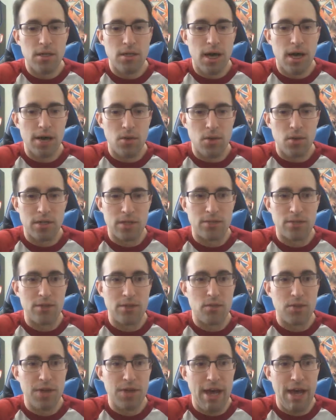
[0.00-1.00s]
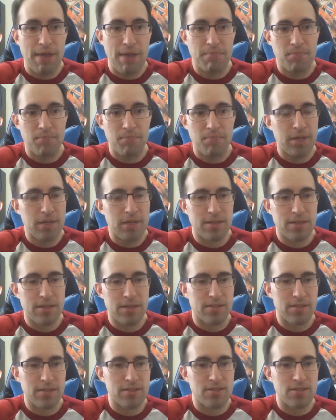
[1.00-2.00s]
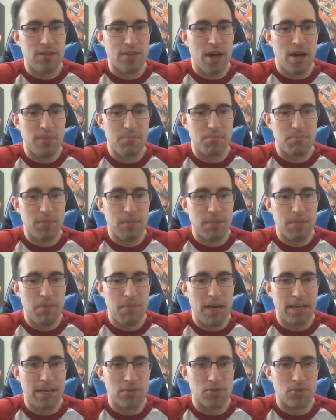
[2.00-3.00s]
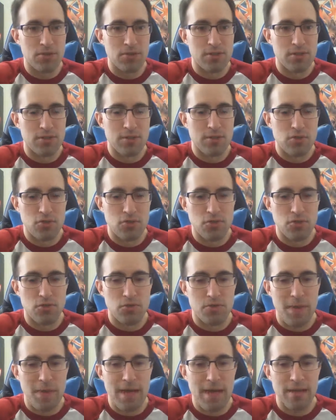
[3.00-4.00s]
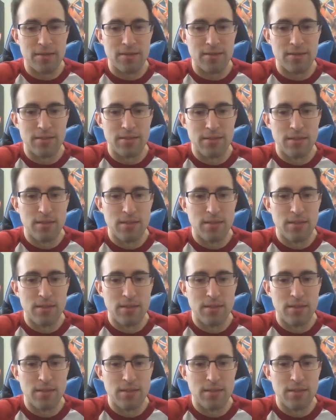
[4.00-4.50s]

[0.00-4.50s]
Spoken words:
I don't want to deal with that. It's not in my interest to spend,